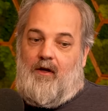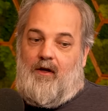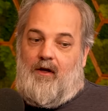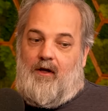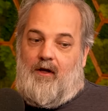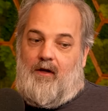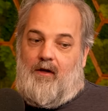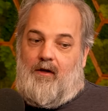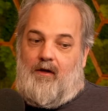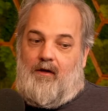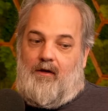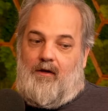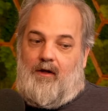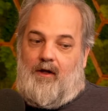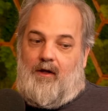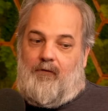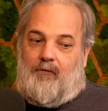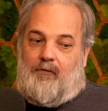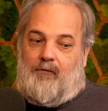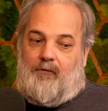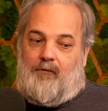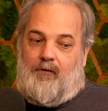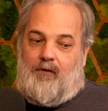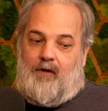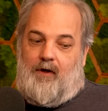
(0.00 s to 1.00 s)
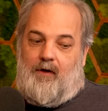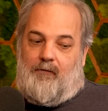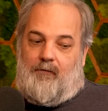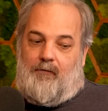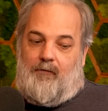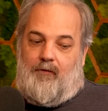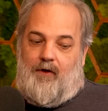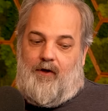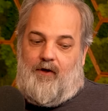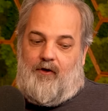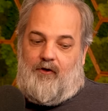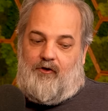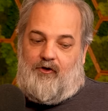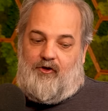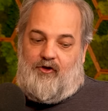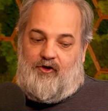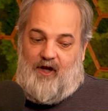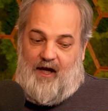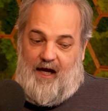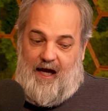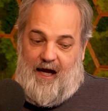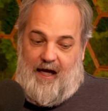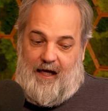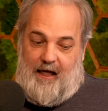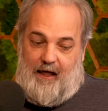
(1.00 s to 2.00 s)
if the
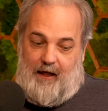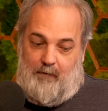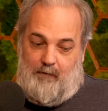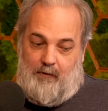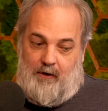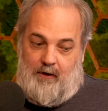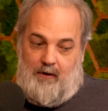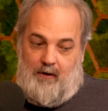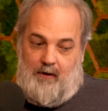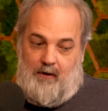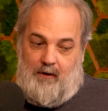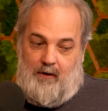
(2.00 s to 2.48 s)
shame